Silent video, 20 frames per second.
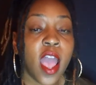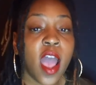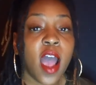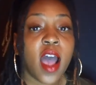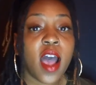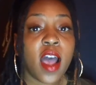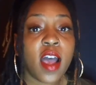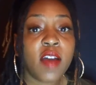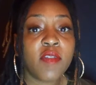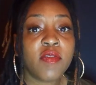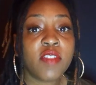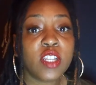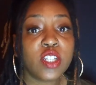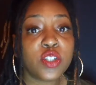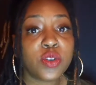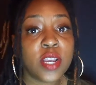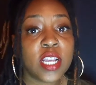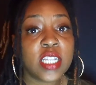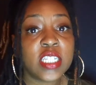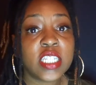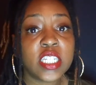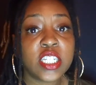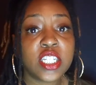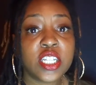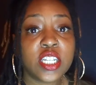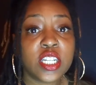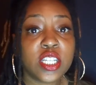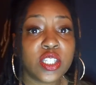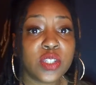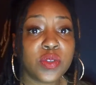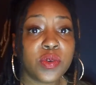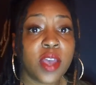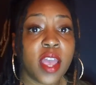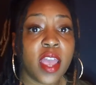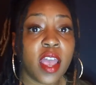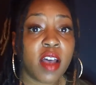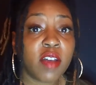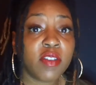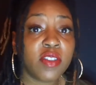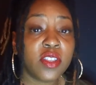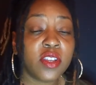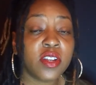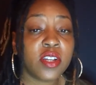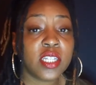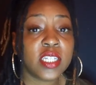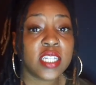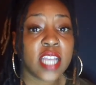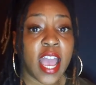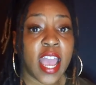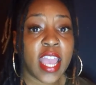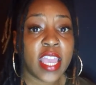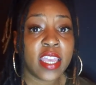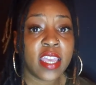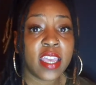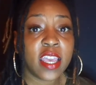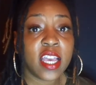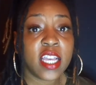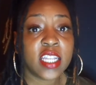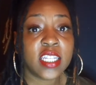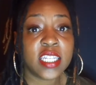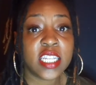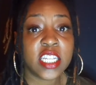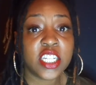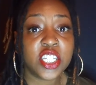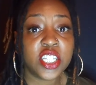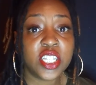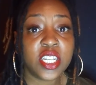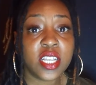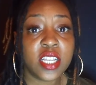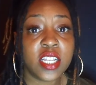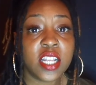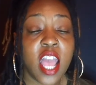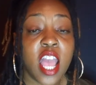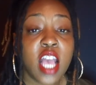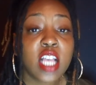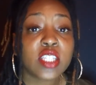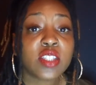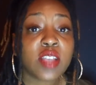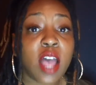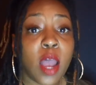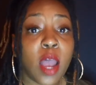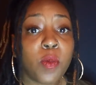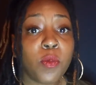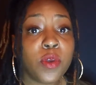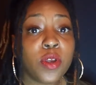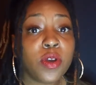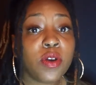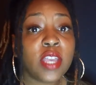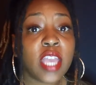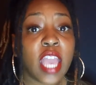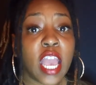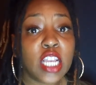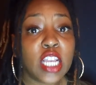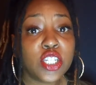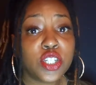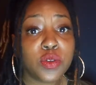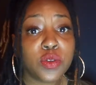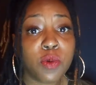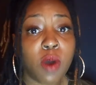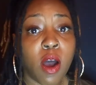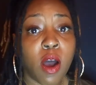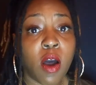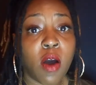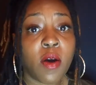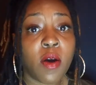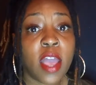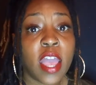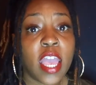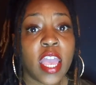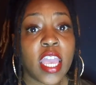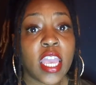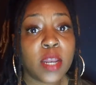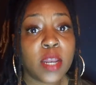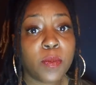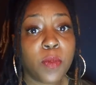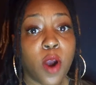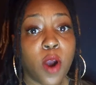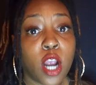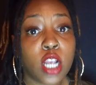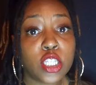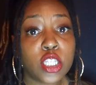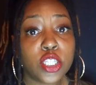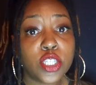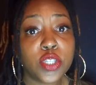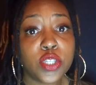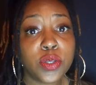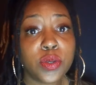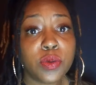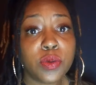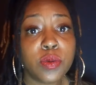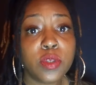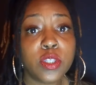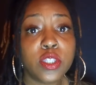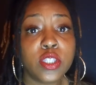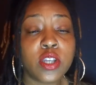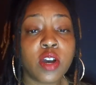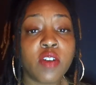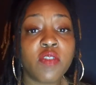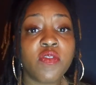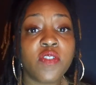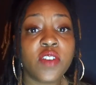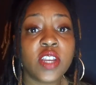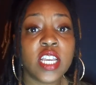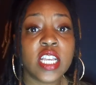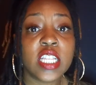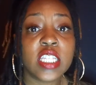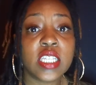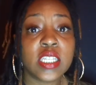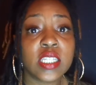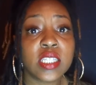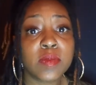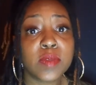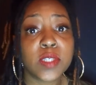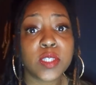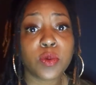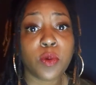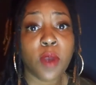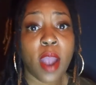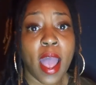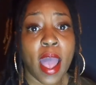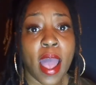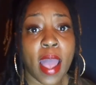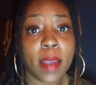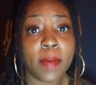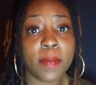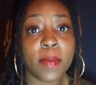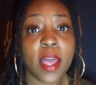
of the transition into a healthier diet edition. So I will catch you all in part 2. Don't forget to subscribe.